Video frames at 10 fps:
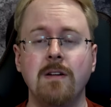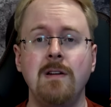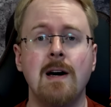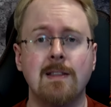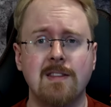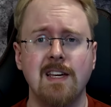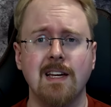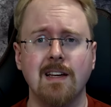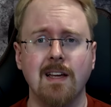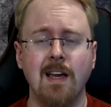
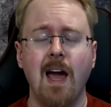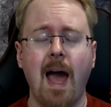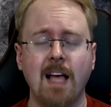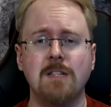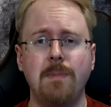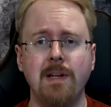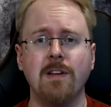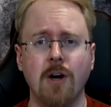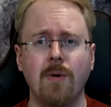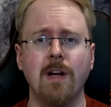Nothing has
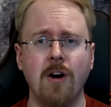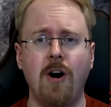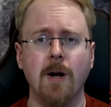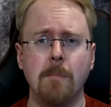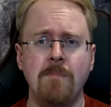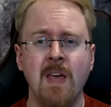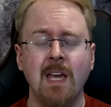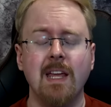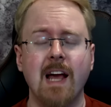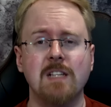been going on.
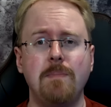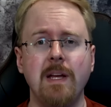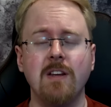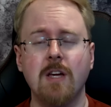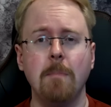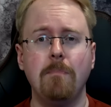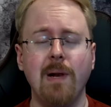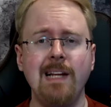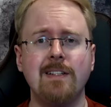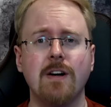It has been
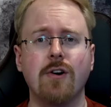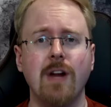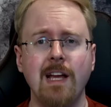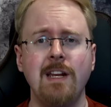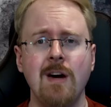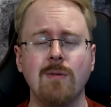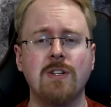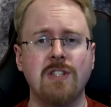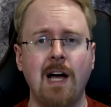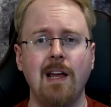complete radio
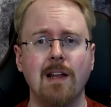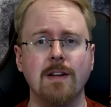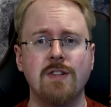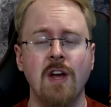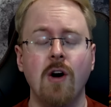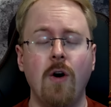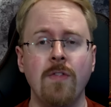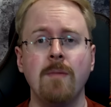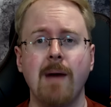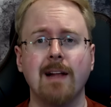silence
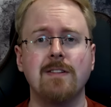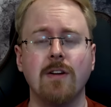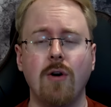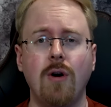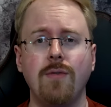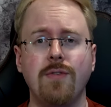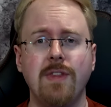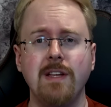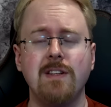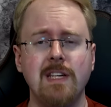on the matter of
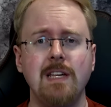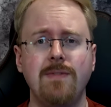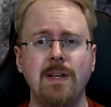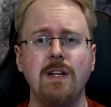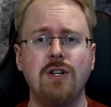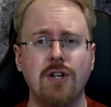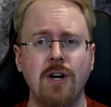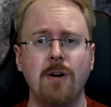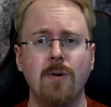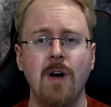the TV
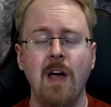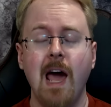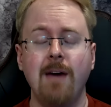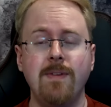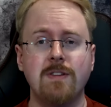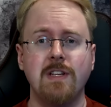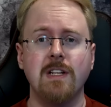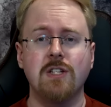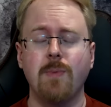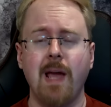show ever
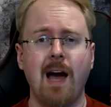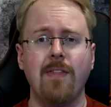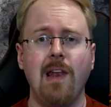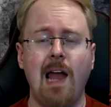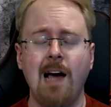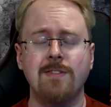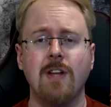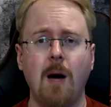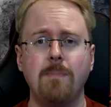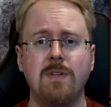since we had the
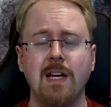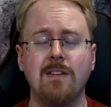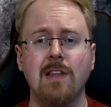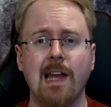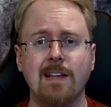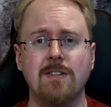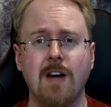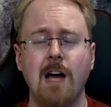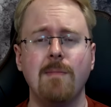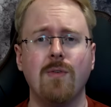last update the last
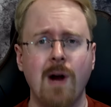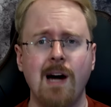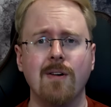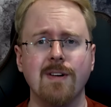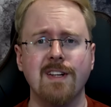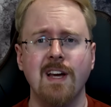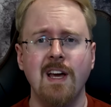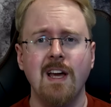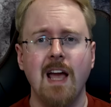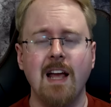time around.
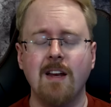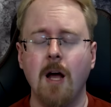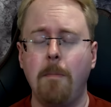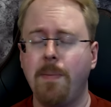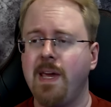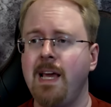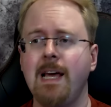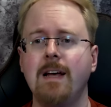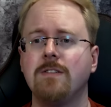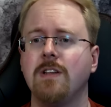It
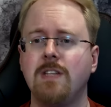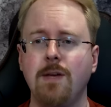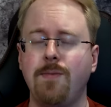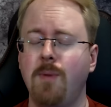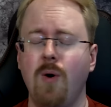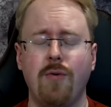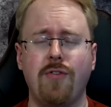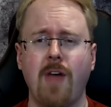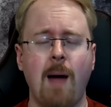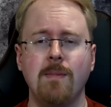appears as if
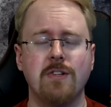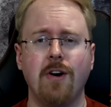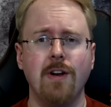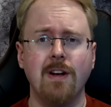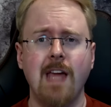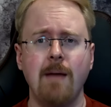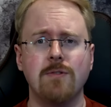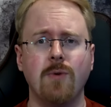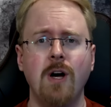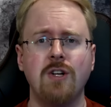both Amazon and
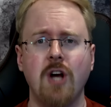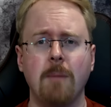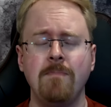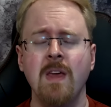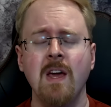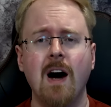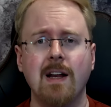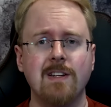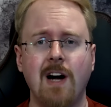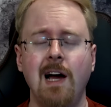Games Workshop are
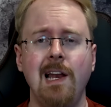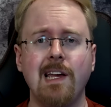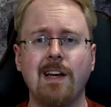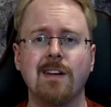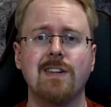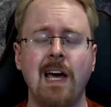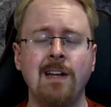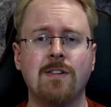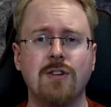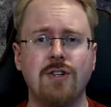entirely
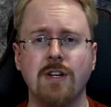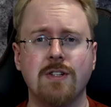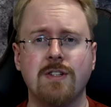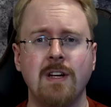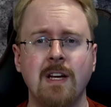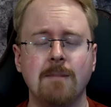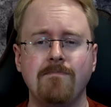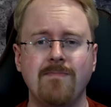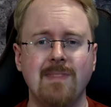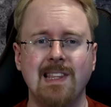content to just
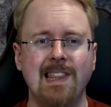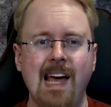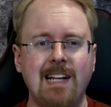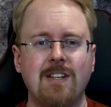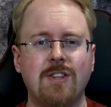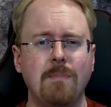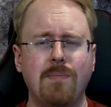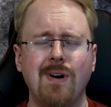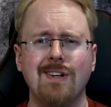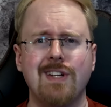let the
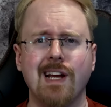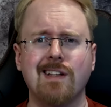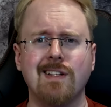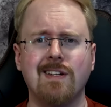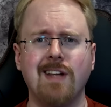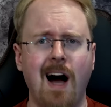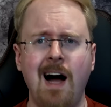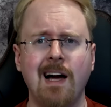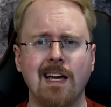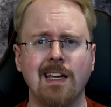project
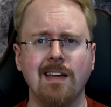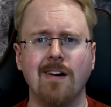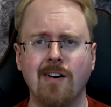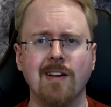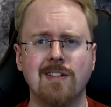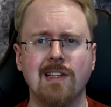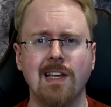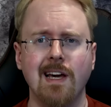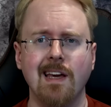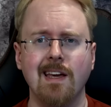die,
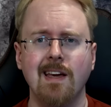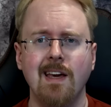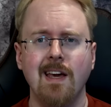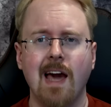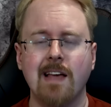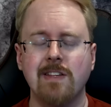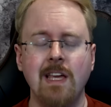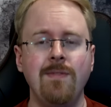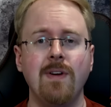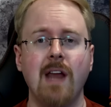honestly. As
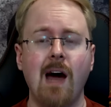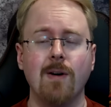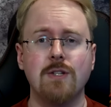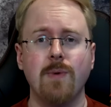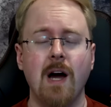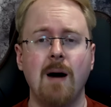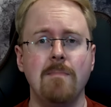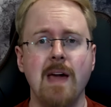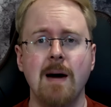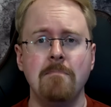even now, as we are
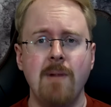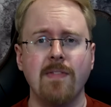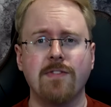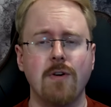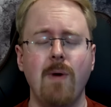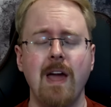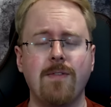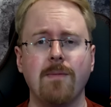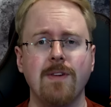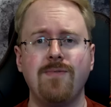mere months away
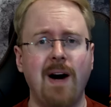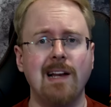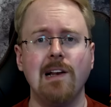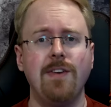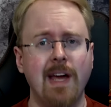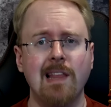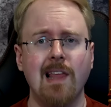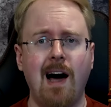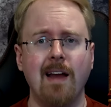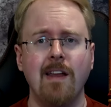from the final
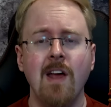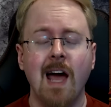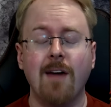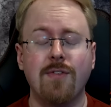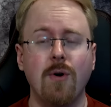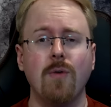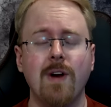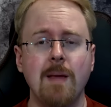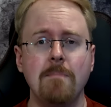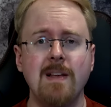deadline, after
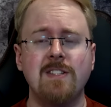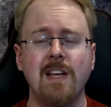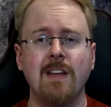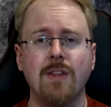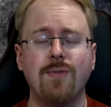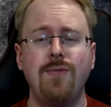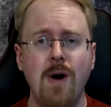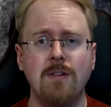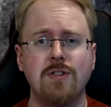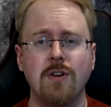already missing the
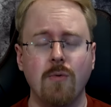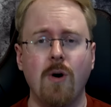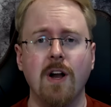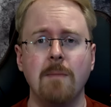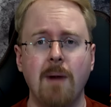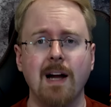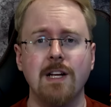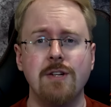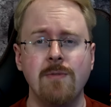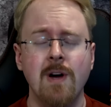first one,
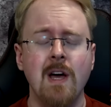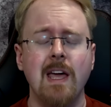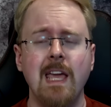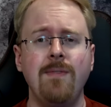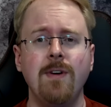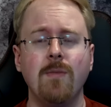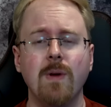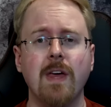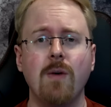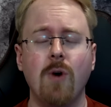mind you, even
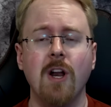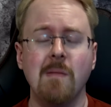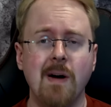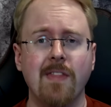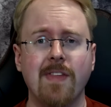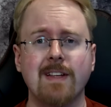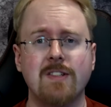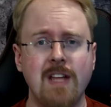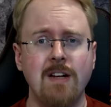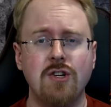with a one-month
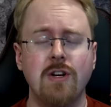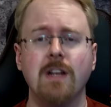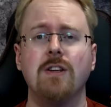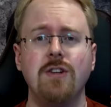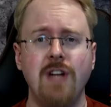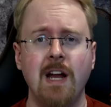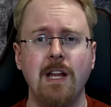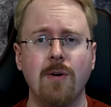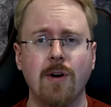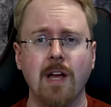extension into
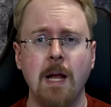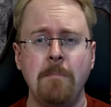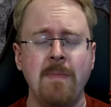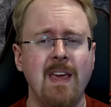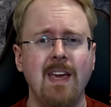January,